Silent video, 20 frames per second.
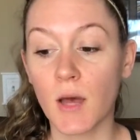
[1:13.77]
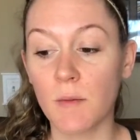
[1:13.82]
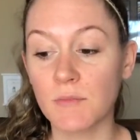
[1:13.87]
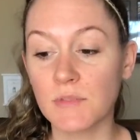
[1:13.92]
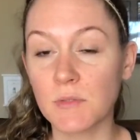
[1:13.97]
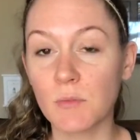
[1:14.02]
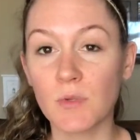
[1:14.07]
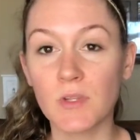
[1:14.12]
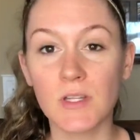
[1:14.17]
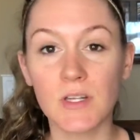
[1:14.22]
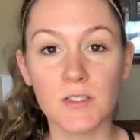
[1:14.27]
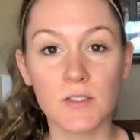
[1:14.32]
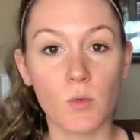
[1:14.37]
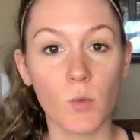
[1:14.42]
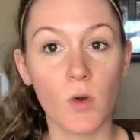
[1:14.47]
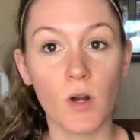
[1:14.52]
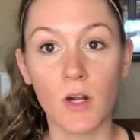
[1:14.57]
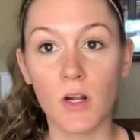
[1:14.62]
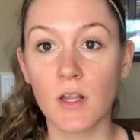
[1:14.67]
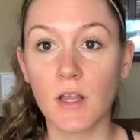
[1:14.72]
Someone that doesn't
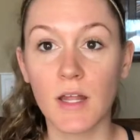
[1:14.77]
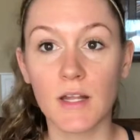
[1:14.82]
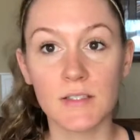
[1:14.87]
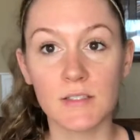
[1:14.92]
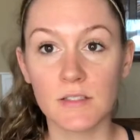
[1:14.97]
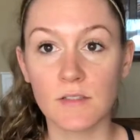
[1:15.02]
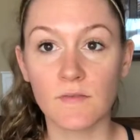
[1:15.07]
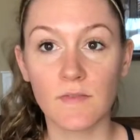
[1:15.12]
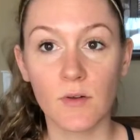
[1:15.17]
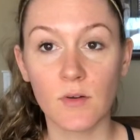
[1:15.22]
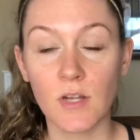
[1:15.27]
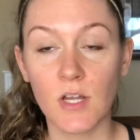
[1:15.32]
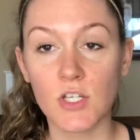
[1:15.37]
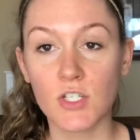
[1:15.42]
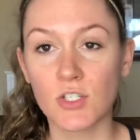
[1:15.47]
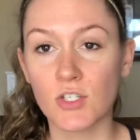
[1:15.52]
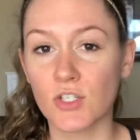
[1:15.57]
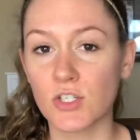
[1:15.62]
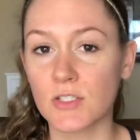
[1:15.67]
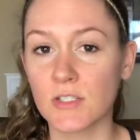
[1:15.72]
wear a lot of
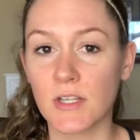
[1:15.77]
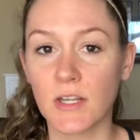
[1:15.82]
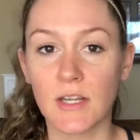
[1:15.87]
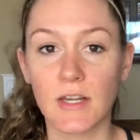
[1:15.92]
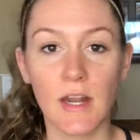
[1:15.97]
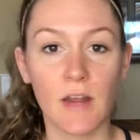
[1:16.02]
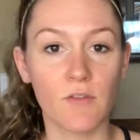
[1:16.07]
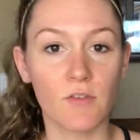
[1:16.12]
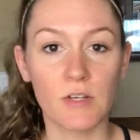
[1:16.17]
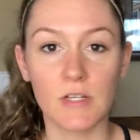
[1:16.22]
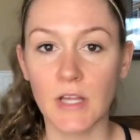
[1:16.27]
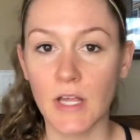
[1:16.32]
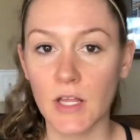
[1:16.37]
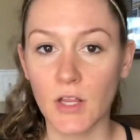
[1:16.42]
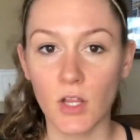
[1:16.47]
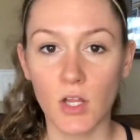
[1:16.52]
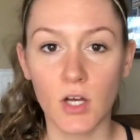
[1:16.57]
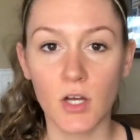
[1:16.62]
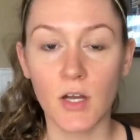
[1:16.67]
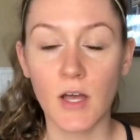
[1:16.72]
foundation or just like an everyday
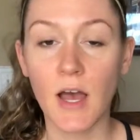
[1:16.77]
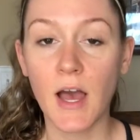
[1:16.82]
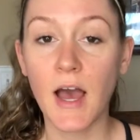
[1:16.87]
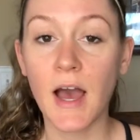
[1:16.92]
look,